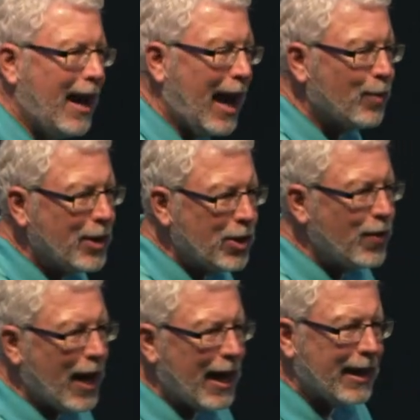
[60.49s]
And we do
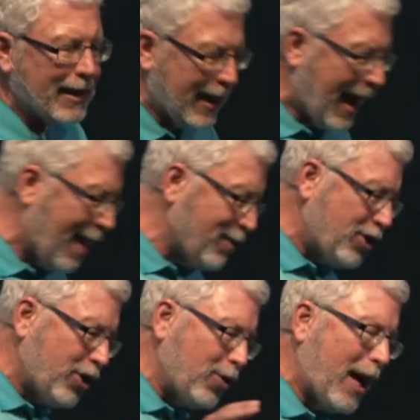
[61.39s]
that in Lake
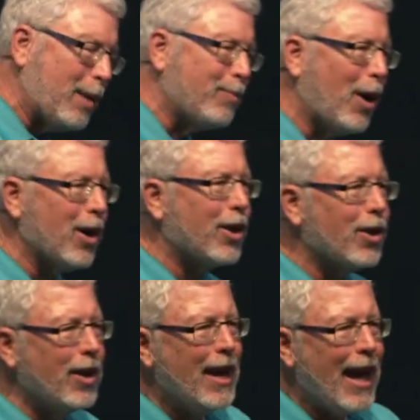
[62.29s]
Havasu and
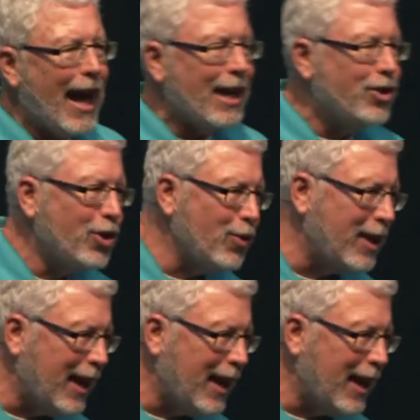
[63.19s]
Parker and to the